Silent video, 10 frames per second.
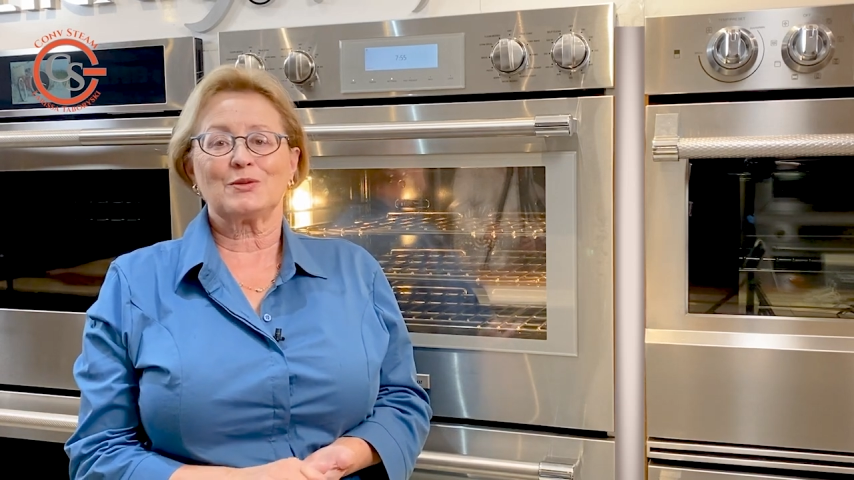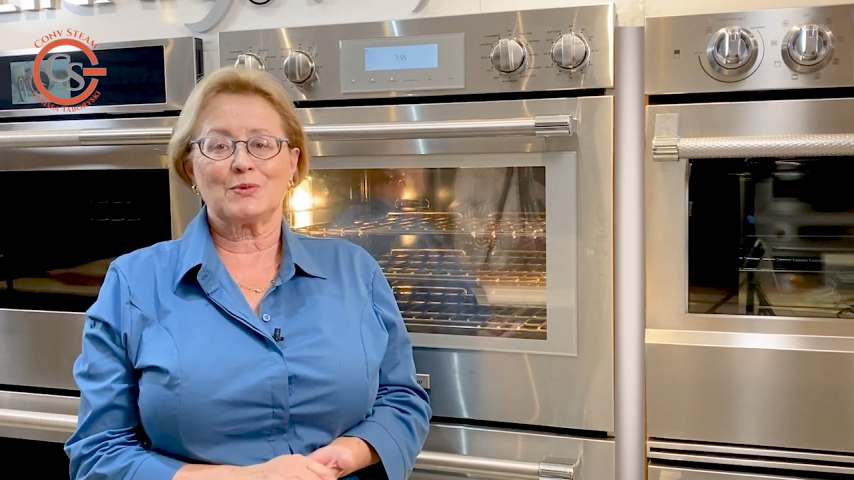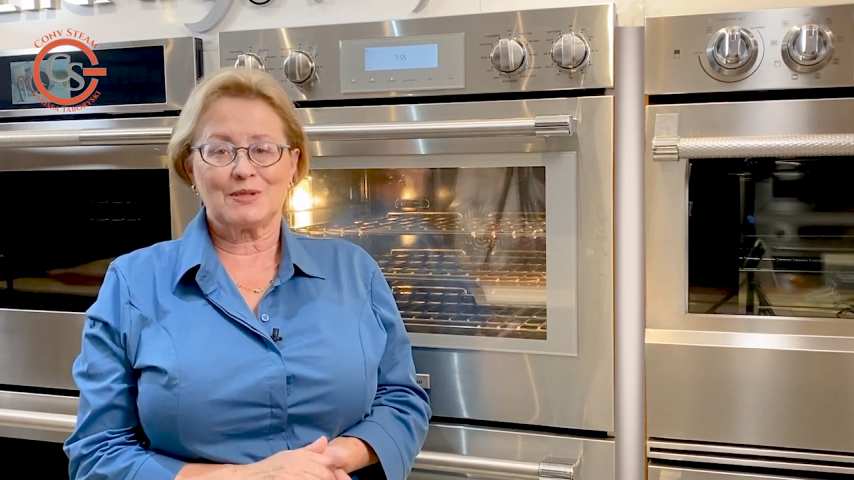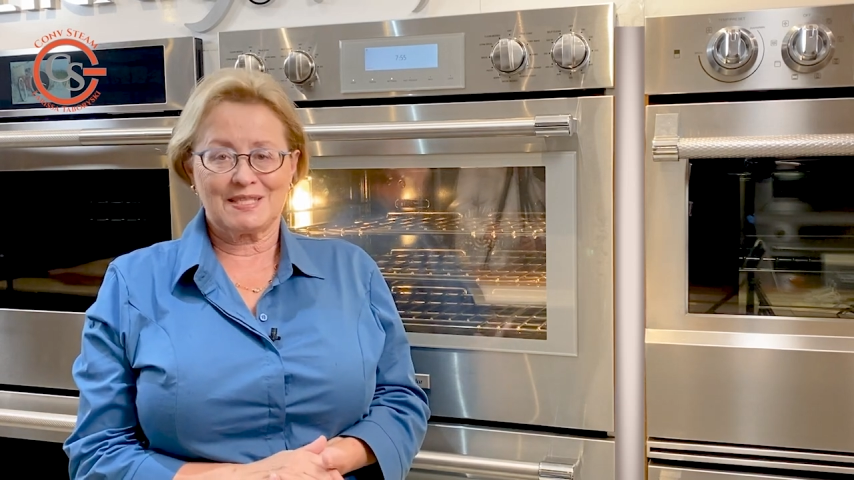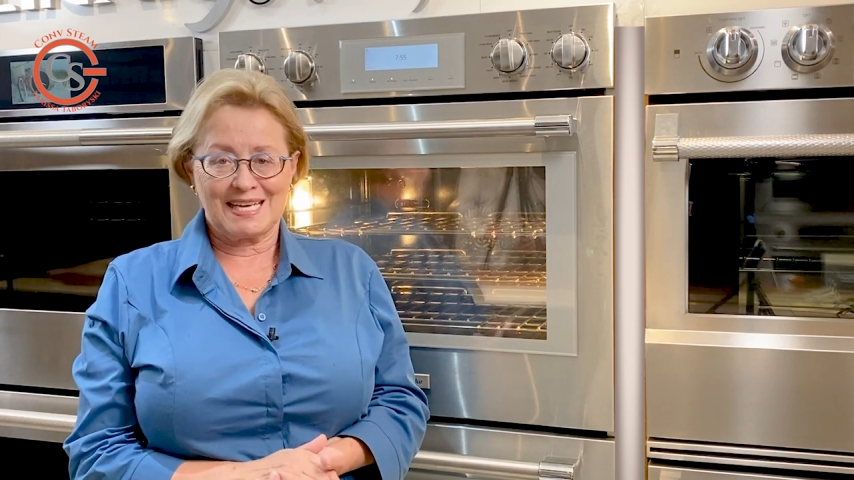
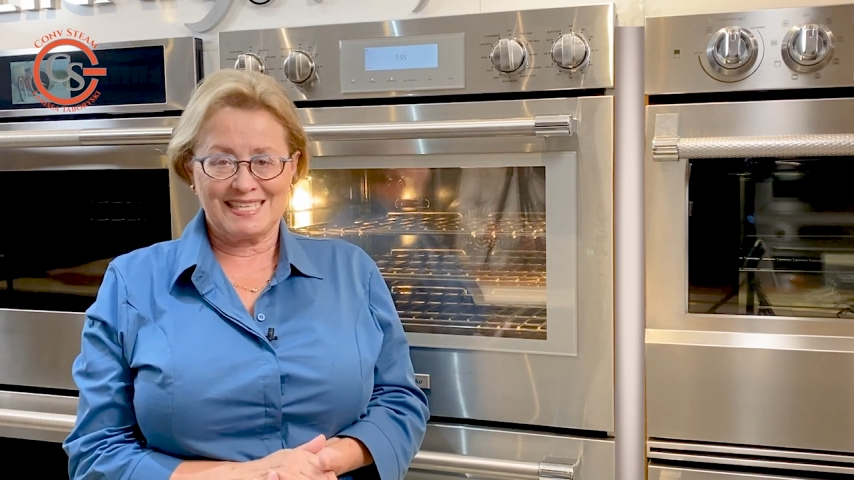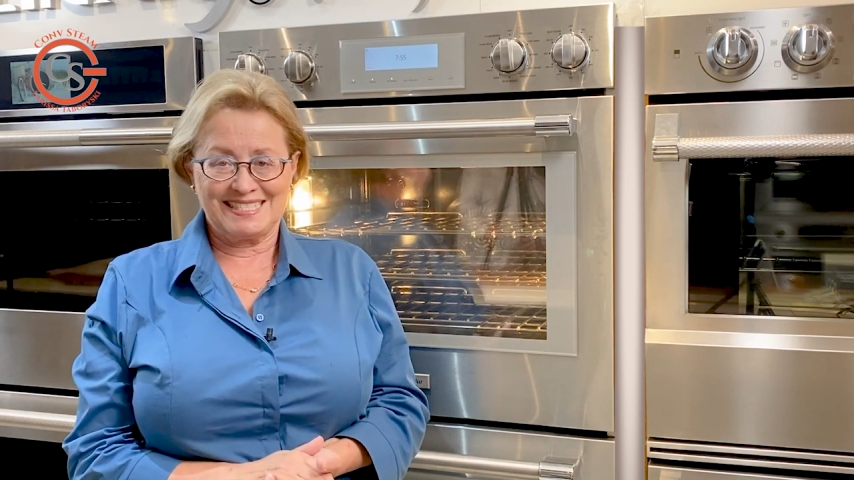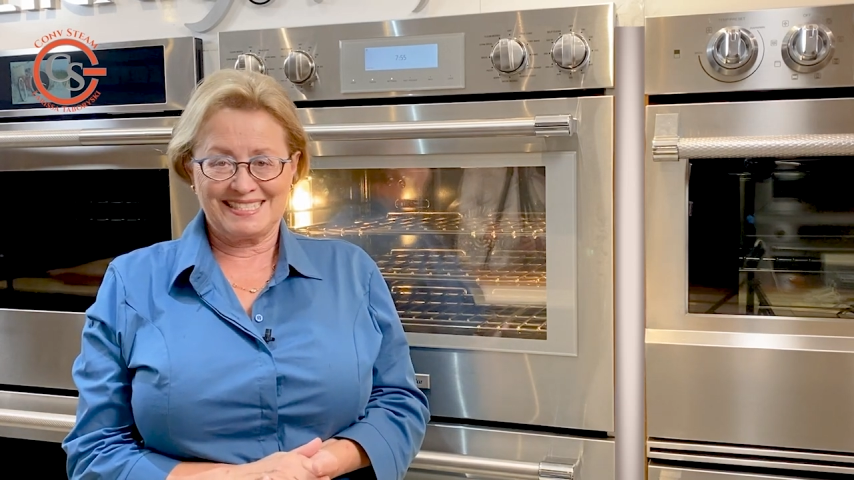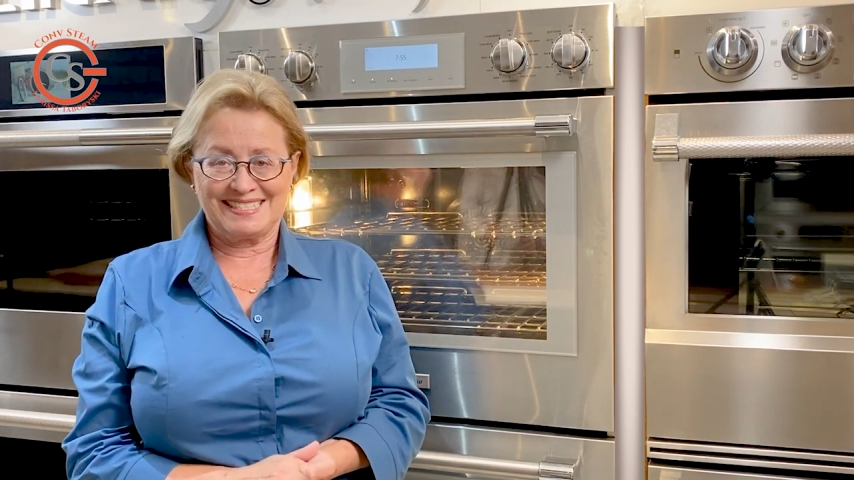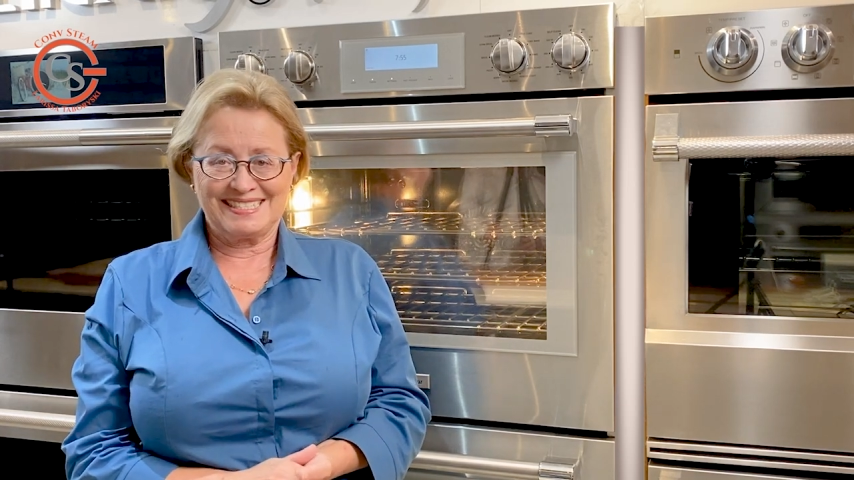
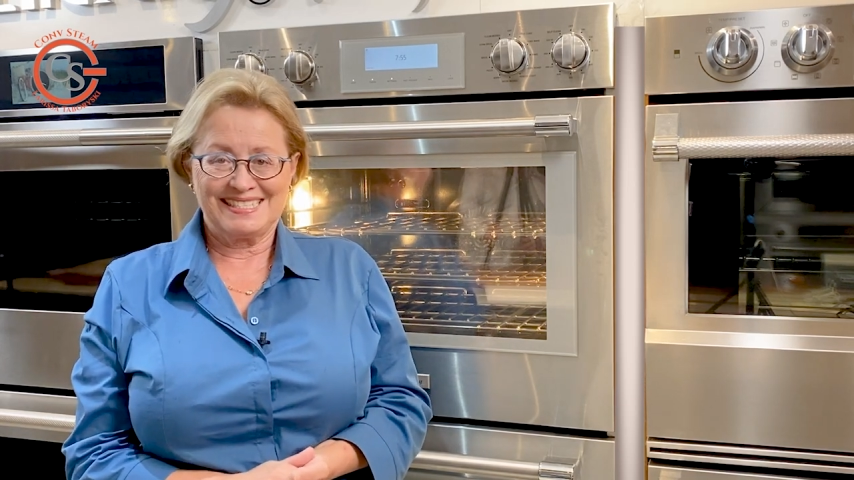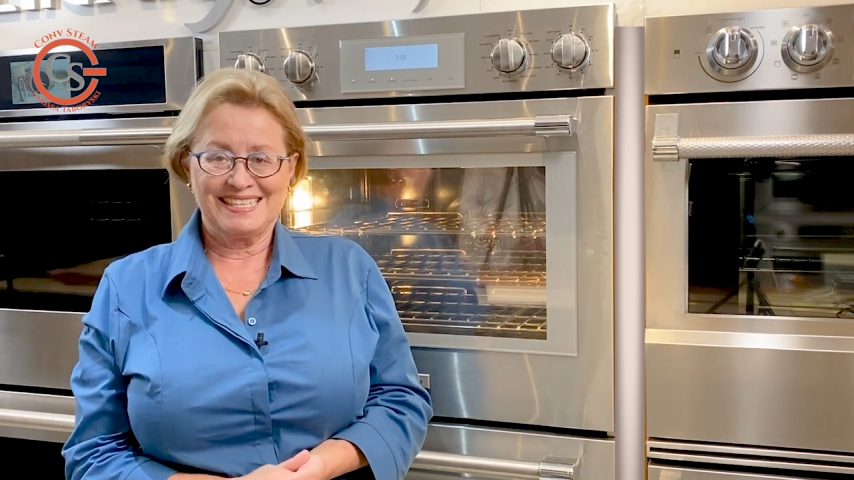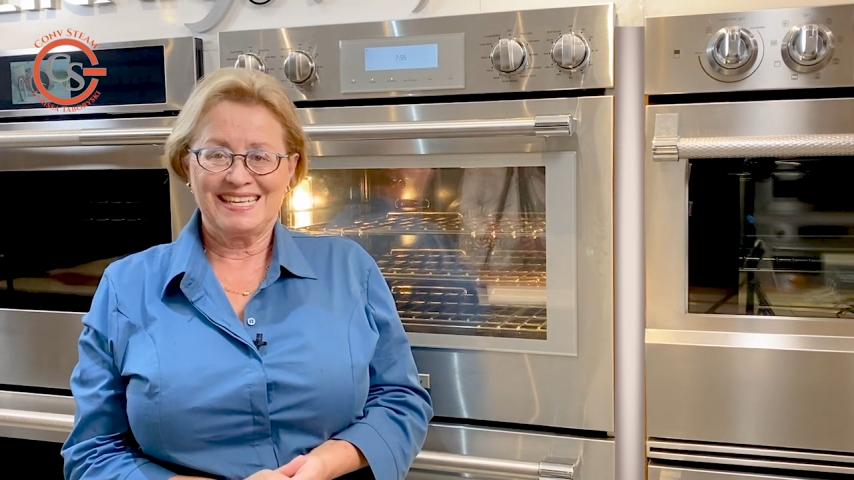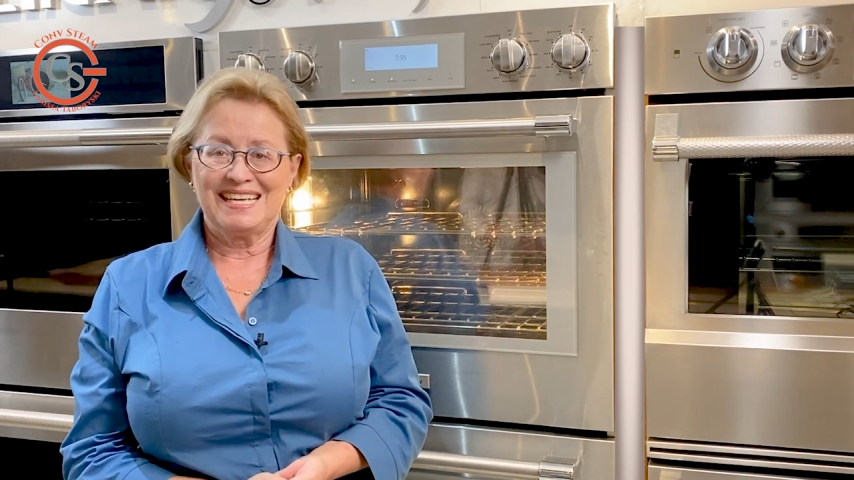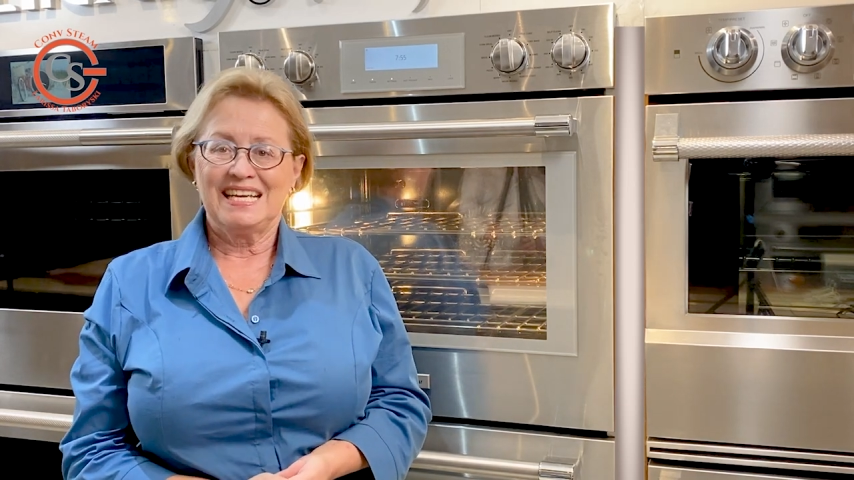precisely.
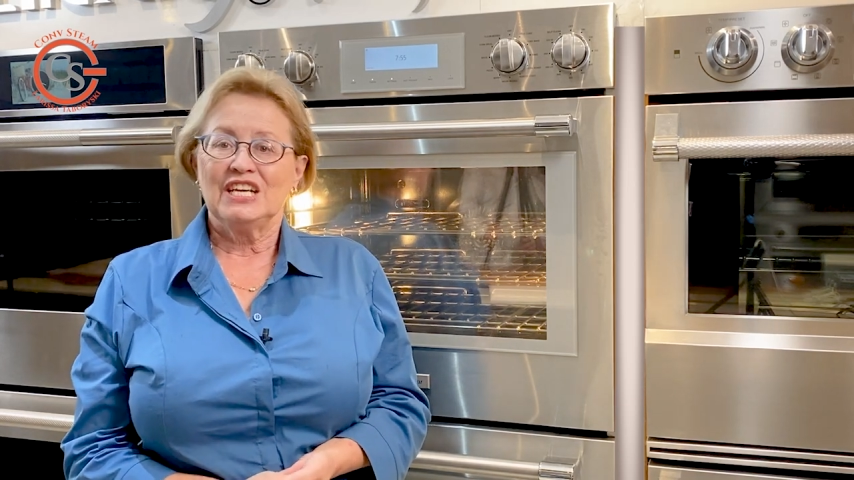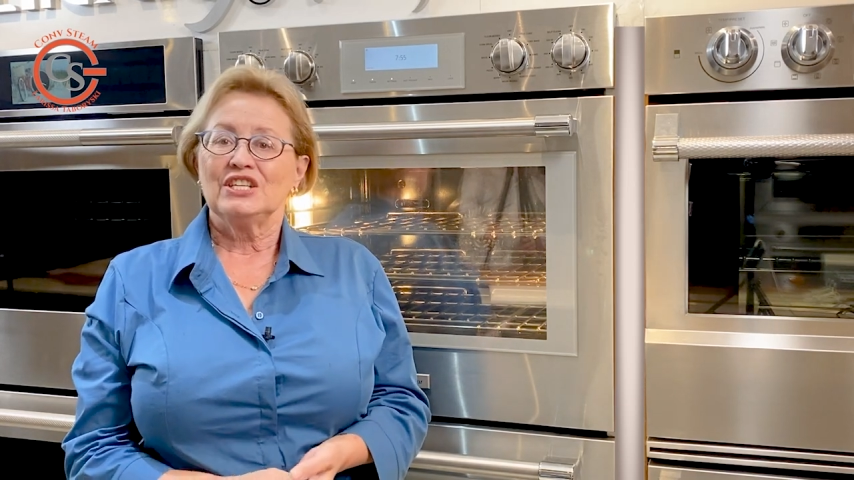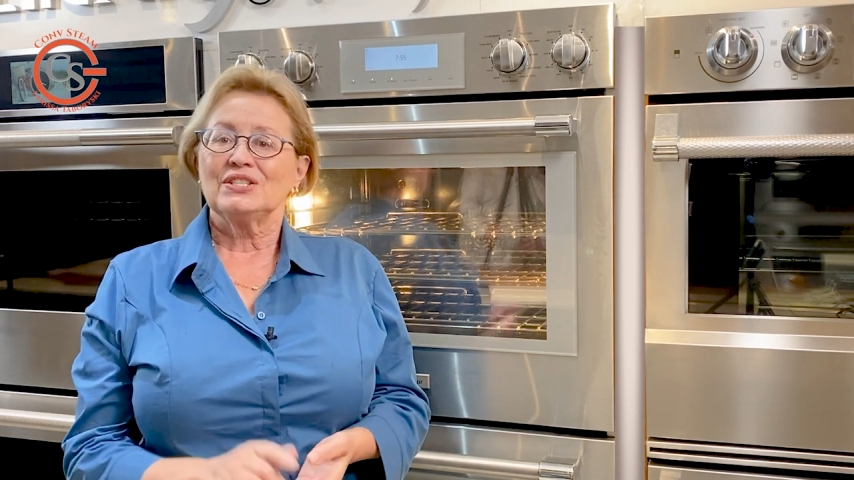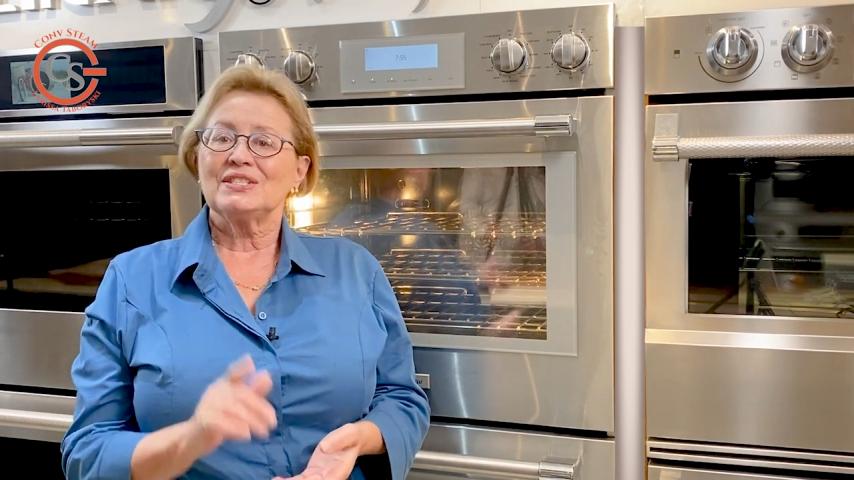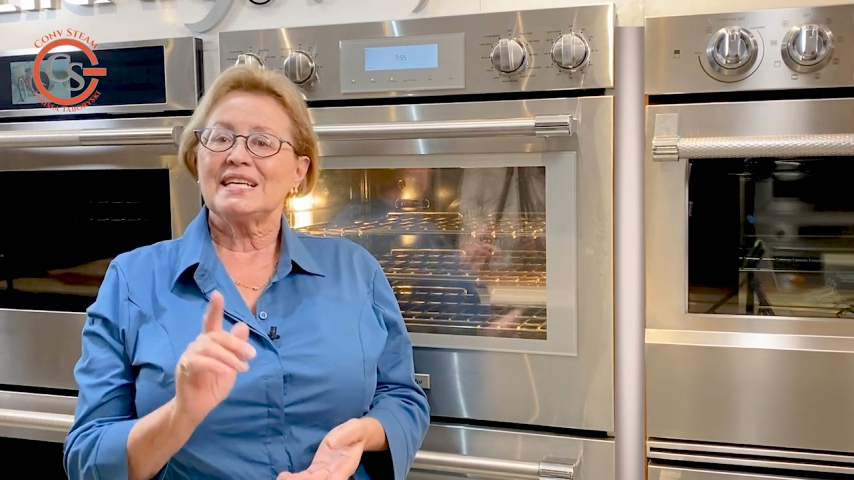
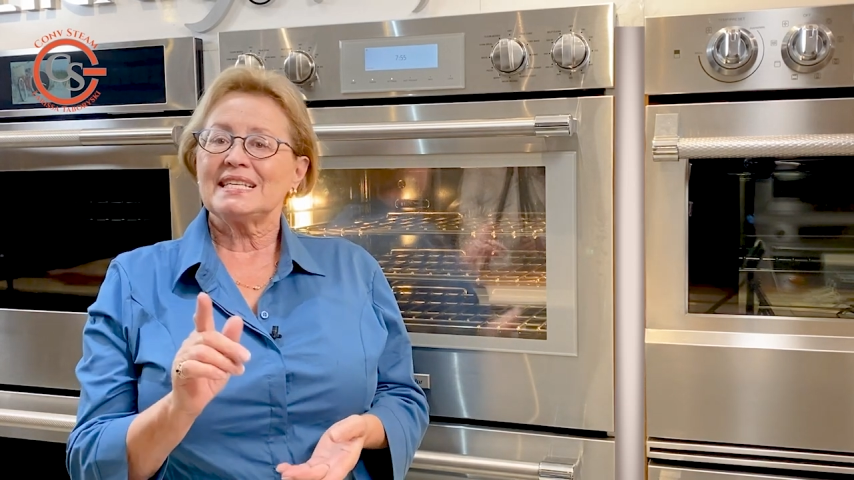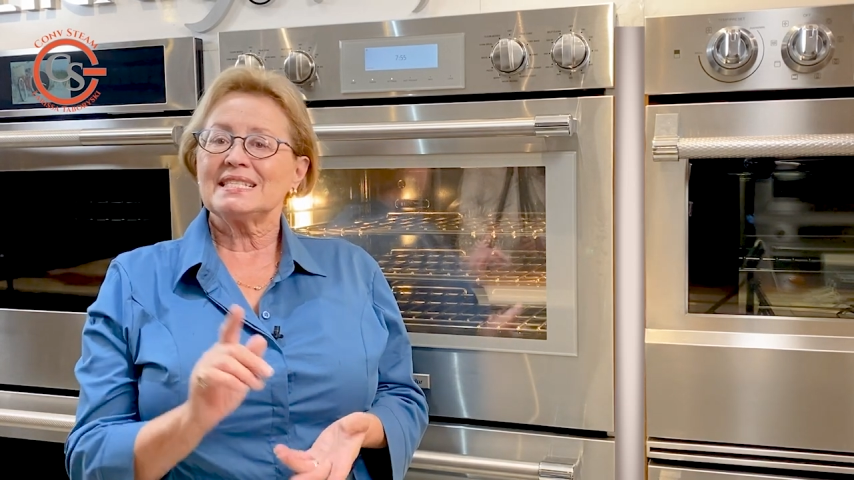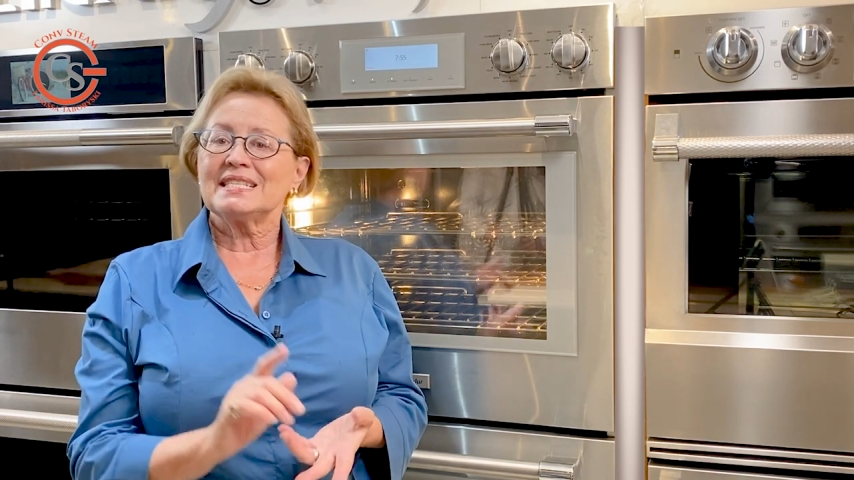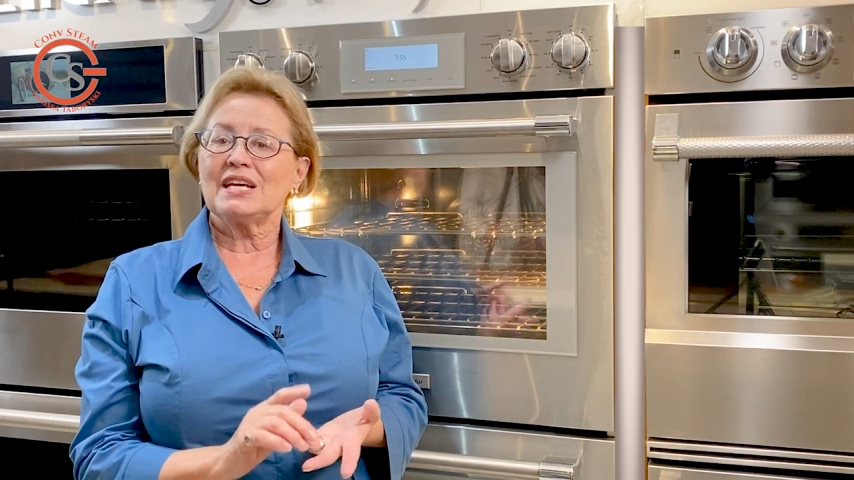To test an